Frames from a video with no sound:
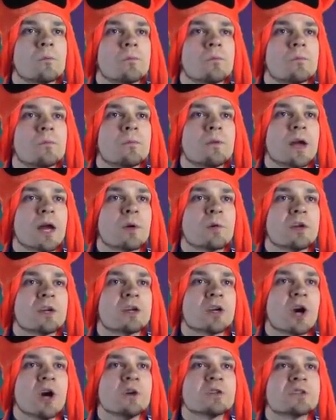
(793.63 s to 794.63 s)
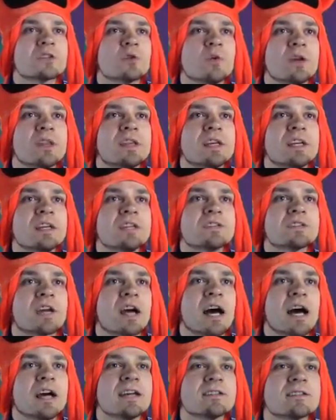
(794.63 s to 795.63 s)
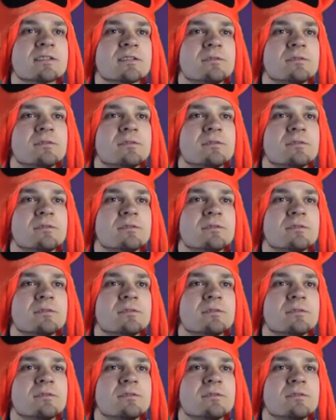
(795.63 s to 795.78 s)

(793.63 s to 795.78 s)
There we go, squid these guys.